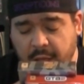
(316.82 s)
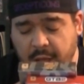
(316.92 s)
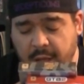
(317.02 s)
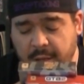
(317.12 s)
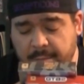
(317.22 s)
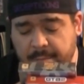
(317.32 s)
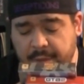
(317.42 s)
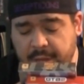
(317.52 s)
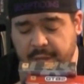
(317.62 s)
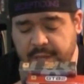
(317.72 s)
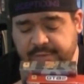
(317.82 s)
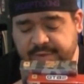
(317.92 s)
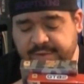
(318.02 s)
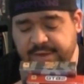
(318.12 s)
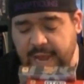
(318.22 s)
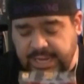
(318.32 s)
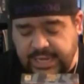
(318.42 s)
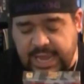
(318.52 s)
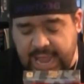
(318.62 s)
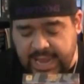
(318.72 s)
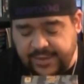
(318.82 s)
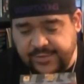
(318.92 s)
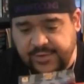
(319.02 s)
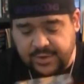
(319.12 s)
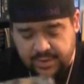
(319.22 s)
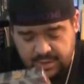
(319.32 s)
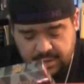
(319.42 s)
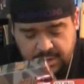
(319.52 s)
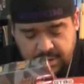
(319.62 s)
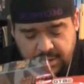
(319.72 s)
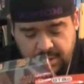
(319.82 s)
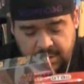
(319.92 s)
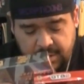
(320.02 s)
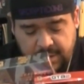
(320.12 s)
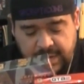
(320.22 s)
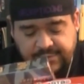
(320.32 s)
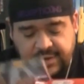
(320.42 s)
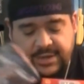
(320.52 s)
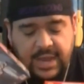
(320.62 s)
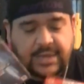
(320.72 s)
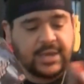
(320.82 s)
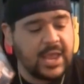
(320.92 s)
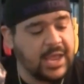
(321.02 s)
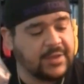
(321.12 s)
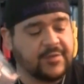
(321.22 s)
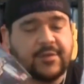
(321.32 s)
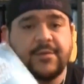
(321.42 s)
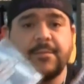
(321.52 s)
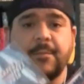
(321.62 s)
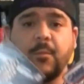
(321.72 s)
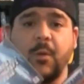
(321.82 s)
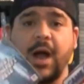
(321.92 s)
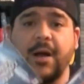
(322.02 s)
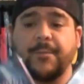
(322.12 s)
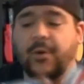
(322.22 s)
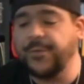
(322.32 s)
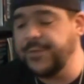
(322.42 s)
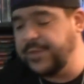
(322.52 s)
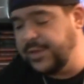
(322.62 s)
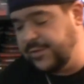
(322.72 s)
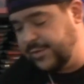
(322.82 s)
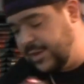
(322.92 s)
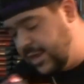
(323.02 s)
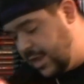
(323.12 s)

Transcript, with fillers: Um, it says ninety-eight. nineteen ninety-eight. Wow, both of these.